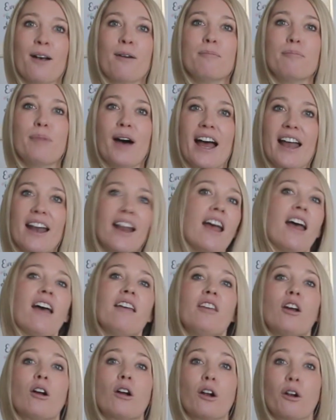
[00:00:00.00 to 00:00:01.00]
But
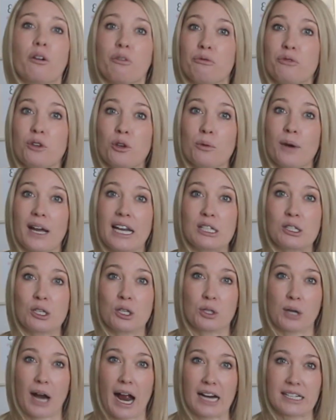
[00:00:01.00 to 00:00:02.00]
there are a few ways to
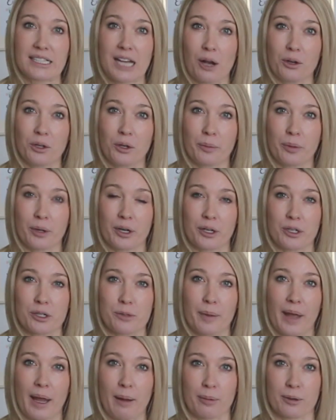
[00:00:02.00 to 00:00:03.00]
track down your printer's
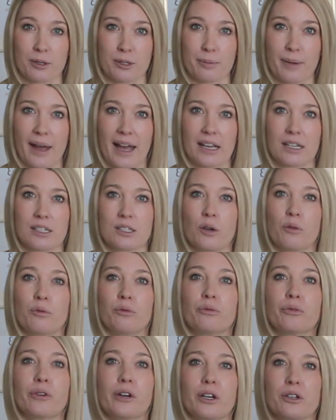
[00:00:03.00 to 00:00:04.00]
paper spec. So
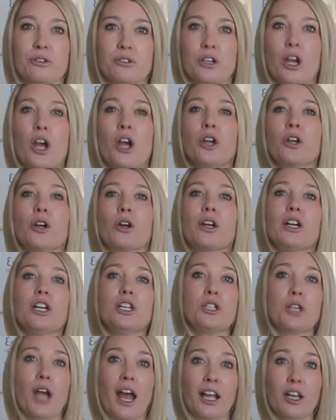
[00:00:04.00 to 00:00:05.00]
first, you're going
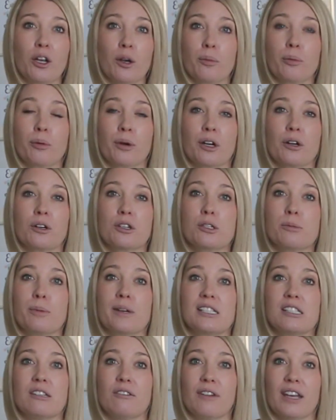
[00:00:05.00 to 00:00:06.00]
to check your printer's
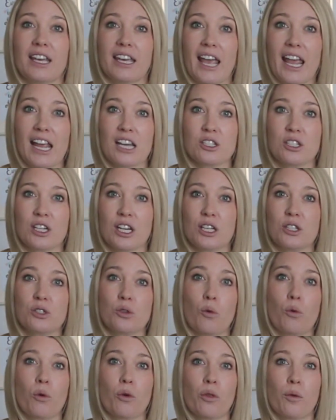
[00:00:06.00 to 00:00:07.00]
specifications
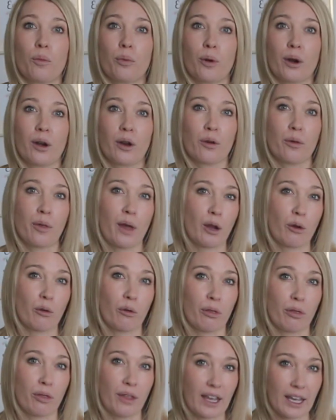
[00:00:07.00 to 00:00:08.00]
or the printer that you're
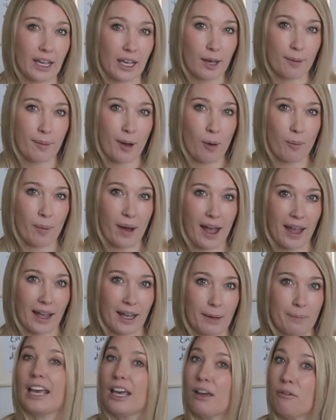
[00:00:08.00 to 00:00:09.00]
thinking about
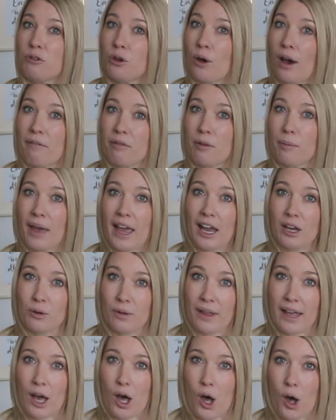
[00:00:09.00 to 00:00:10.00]
buying. If you have the
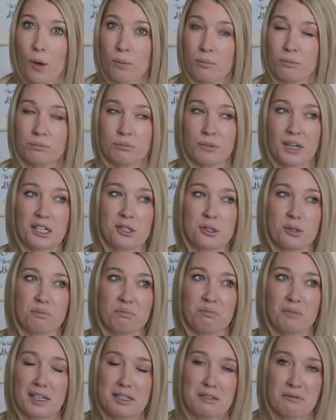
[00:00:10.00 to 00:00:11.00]
manual at home, which
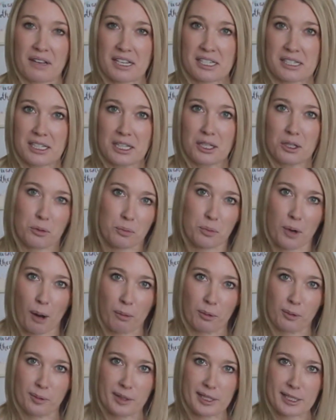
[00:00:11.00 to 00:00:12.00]
let's face it, you
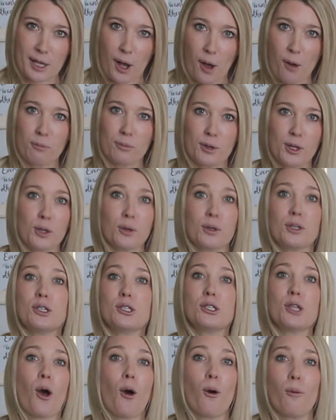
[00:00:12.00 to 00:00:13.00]
probably don't, well, you can
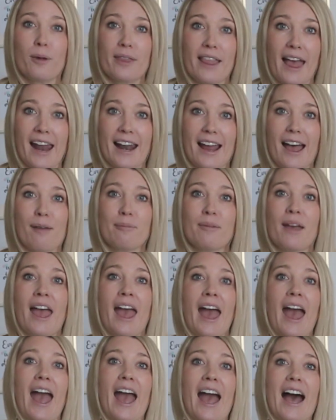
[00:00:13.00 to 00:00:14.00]
just open that up
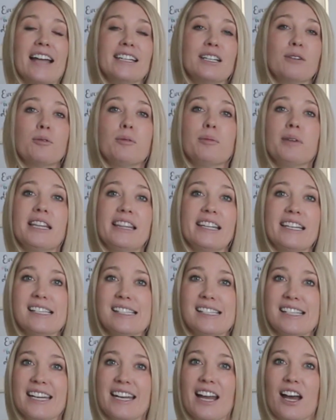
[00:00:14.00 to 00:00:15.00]
and it will be
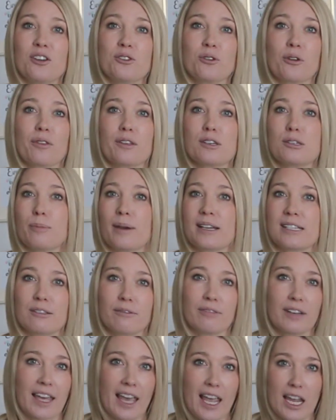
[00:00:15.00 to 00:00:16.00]
listed under the
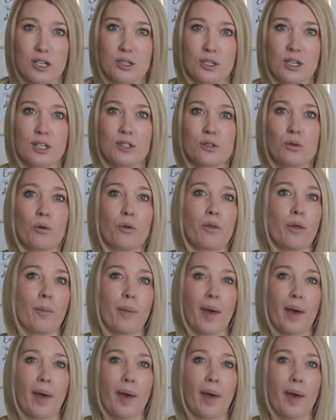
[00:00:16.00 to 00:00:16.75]
specifications or the